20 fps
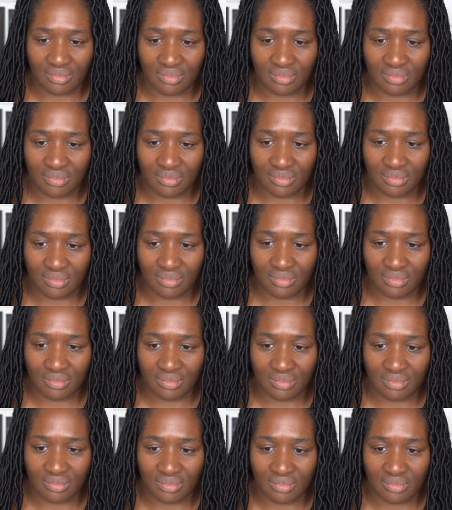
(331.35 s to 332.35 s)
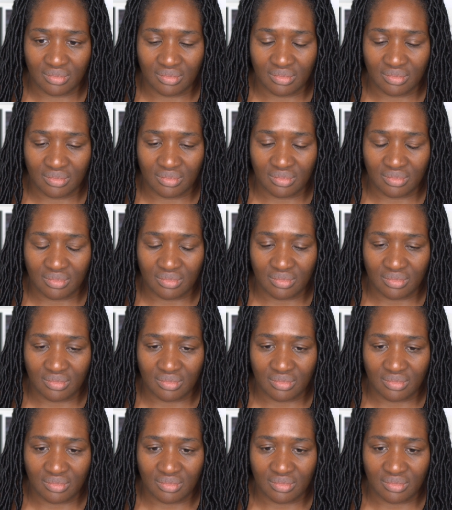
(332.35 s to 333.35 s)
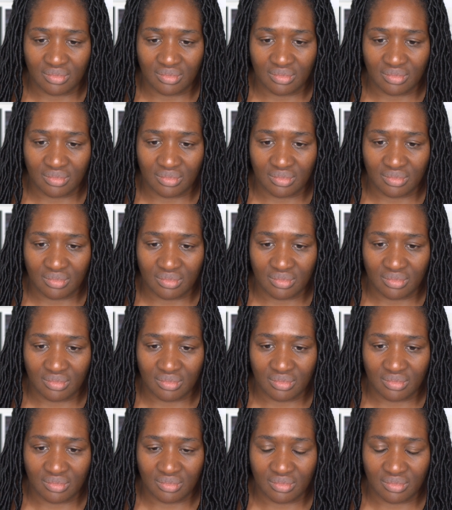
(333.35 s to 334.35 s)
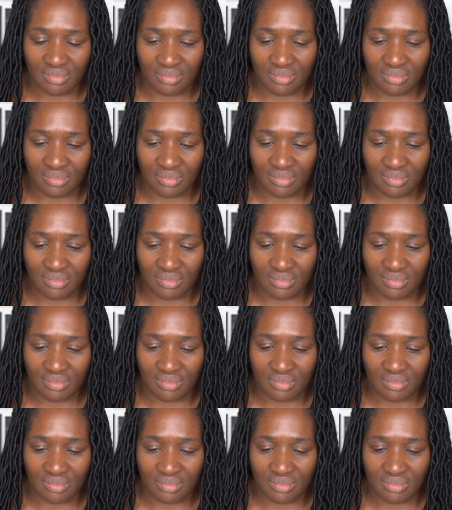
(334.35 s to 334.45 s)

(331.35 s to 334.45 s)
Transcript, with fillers: So if anybody gives you any trouble, just come to me. I'm the guy.